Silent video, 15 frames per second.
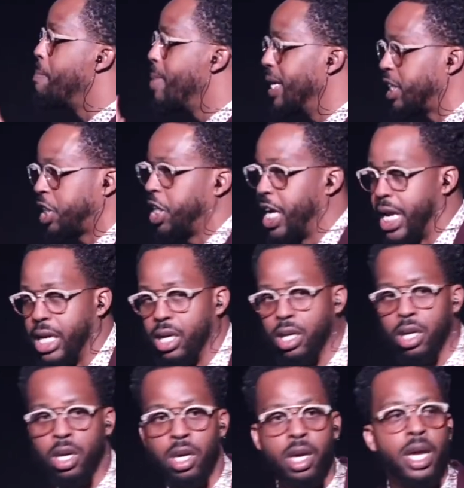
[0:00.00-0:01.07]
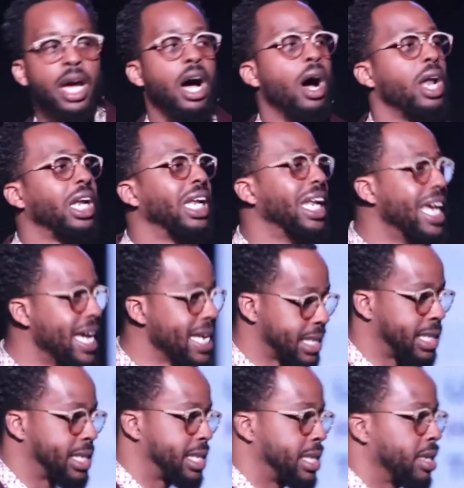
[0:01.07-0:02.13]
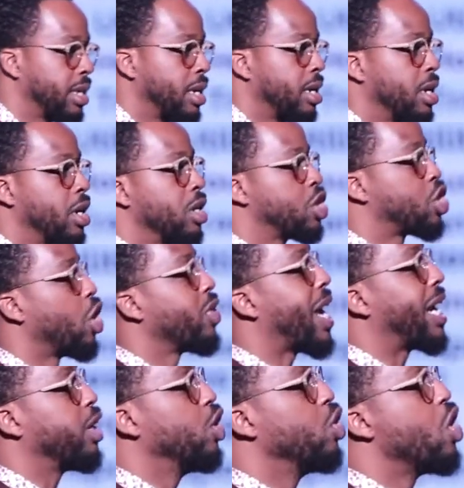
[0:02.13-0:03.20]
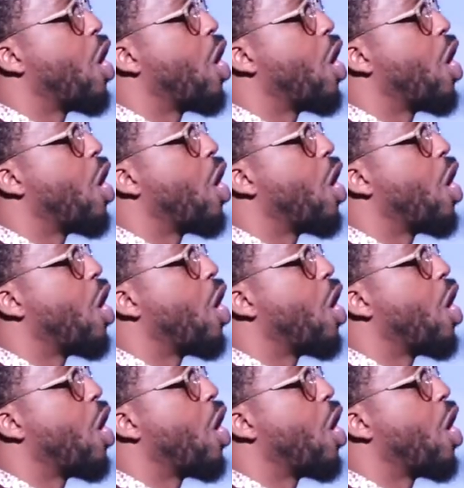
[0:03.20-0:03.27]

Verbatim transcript: mission, a list, so that you